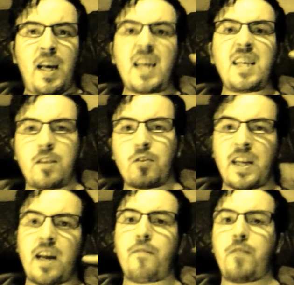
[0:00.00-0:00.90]
he's
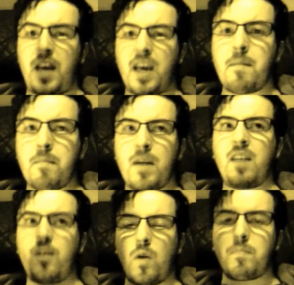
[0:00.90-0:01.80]
looking out for him
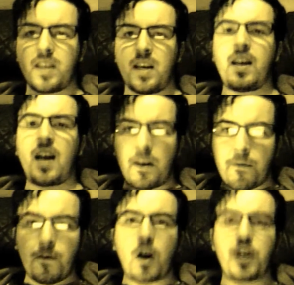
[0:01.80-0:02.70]
and the 1% and
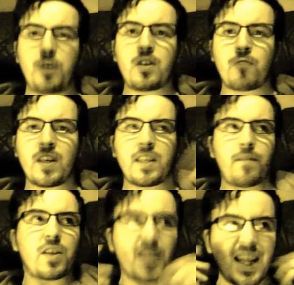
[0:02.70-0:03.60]
fuck you to the rest
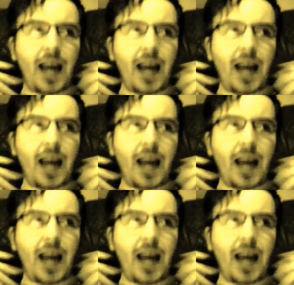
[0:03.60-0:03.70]
of us. That'd